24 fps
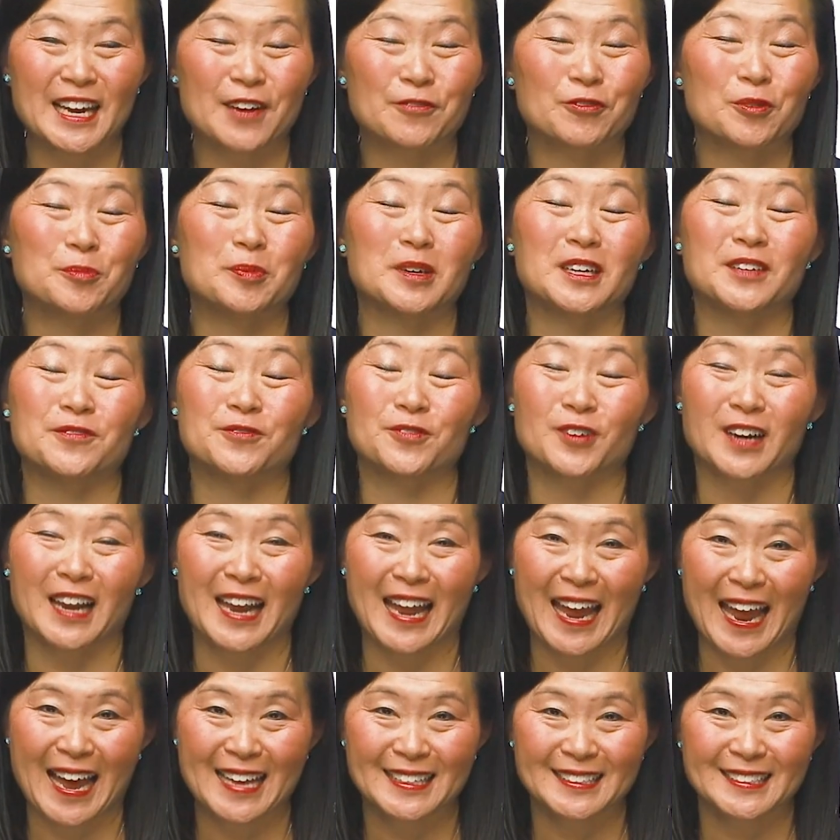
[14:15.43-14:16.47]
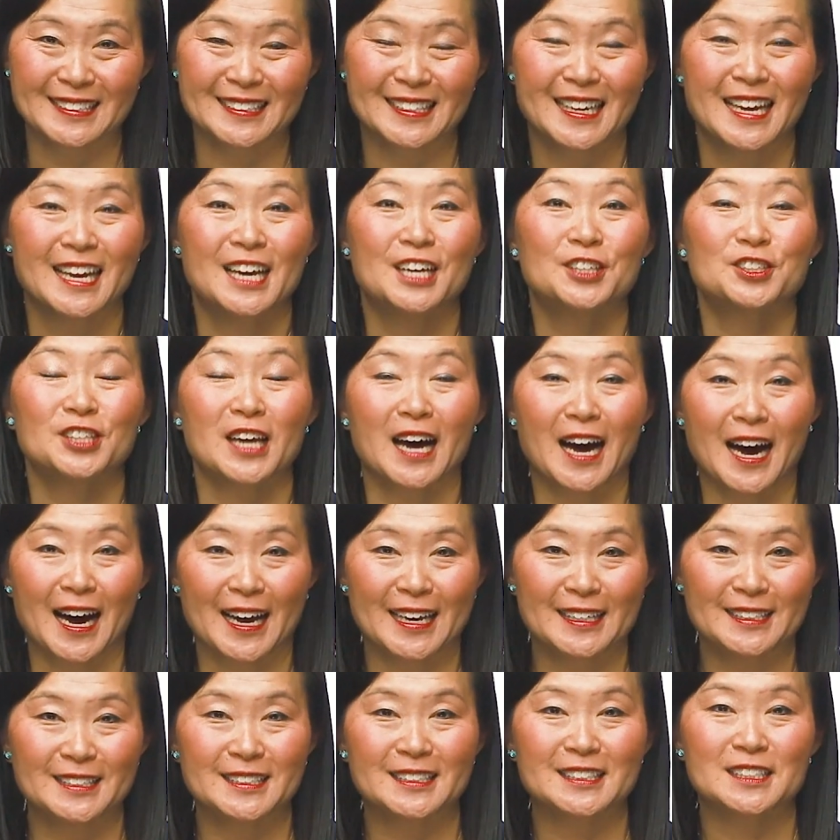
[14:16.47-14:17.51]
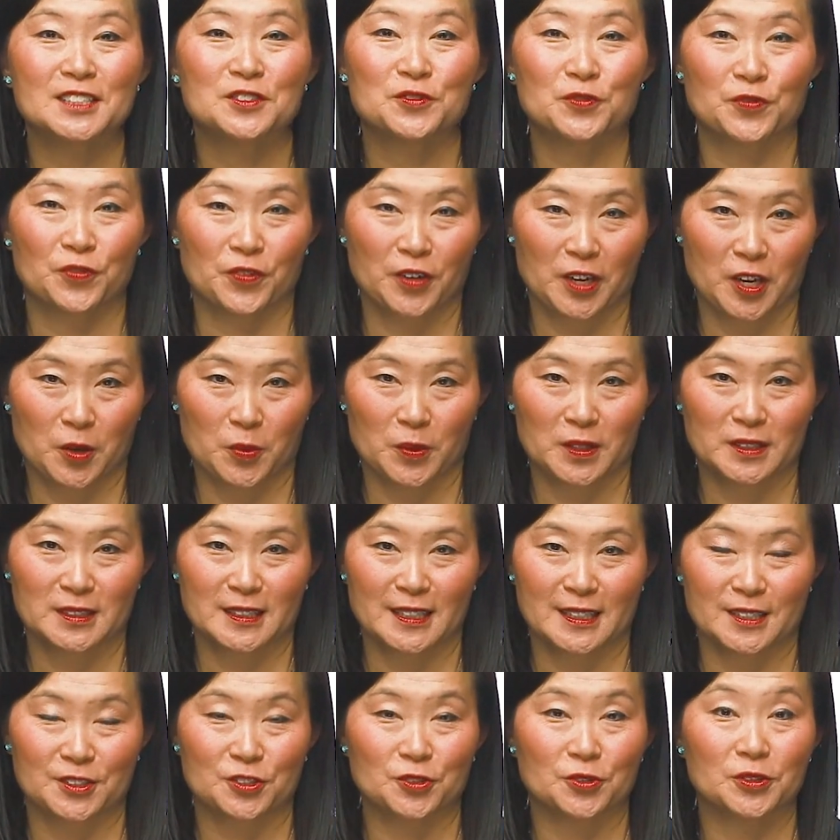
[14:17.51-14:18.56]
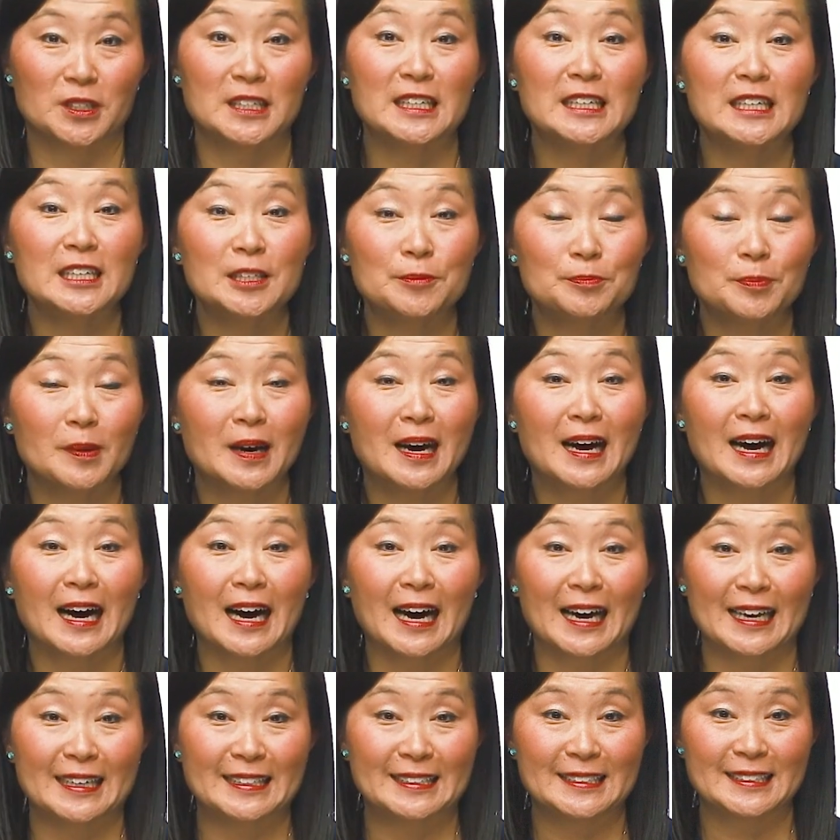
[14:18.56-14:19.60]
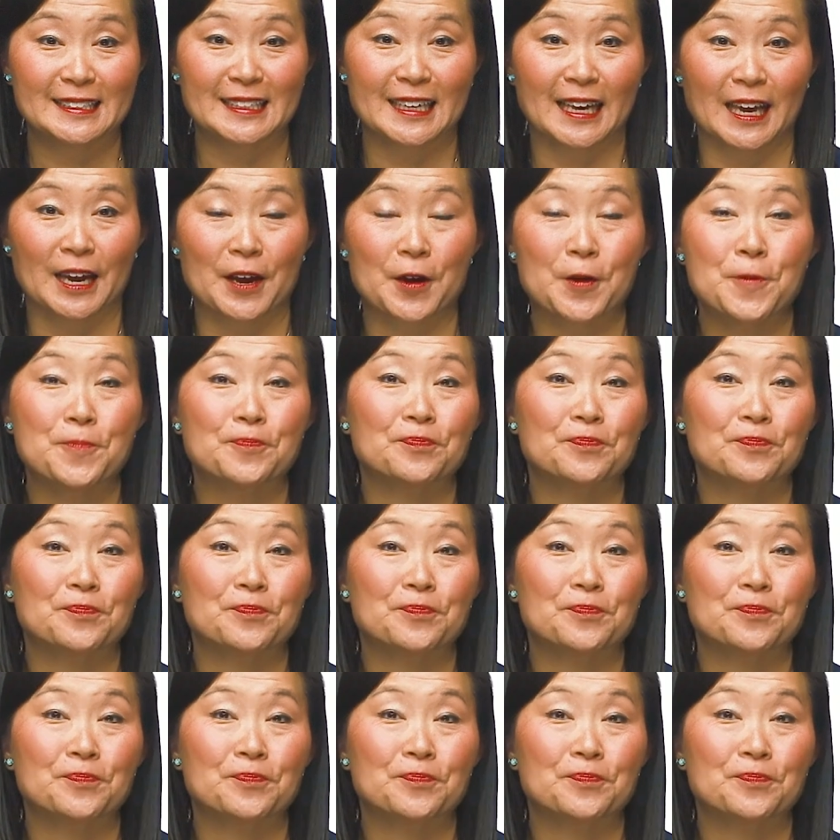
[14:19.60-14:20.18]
Everybody forgets to ice frequently, so keep icing.